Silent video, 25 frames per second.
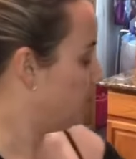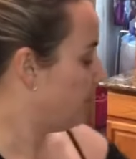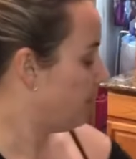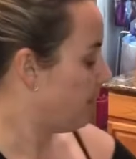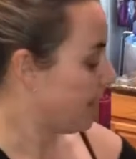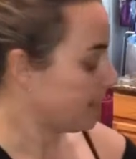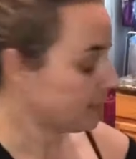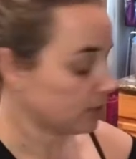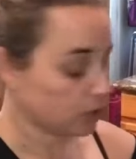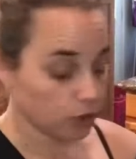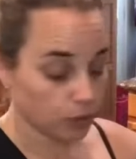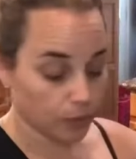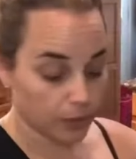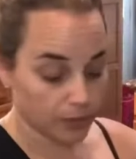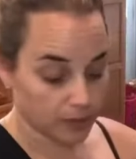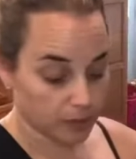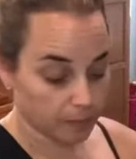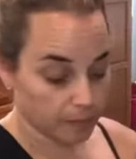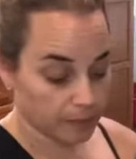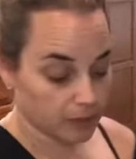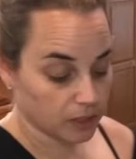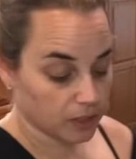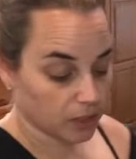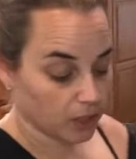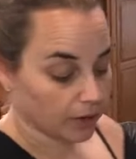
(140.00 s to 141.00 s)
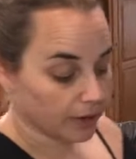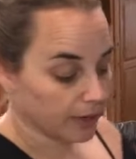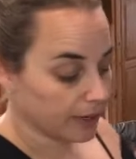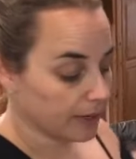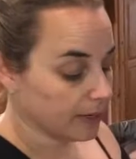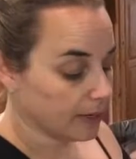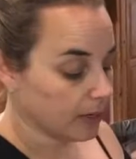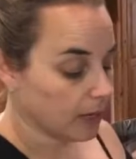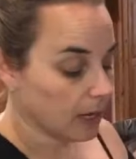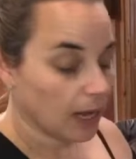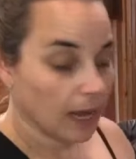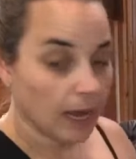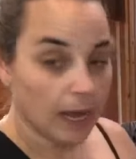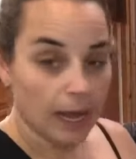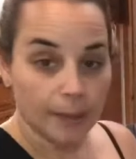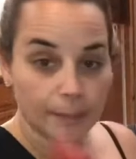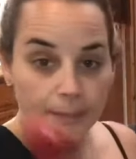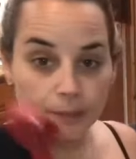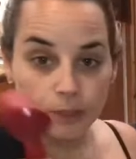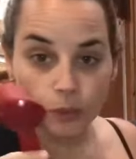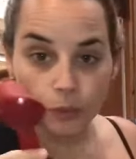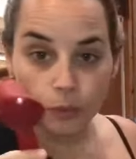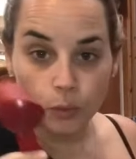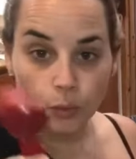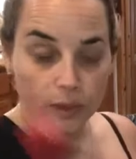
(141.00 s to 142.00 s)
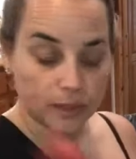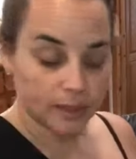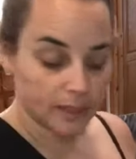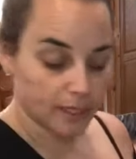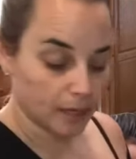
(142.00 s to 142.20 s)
back to the recipe, sorry. I'm gonna do 1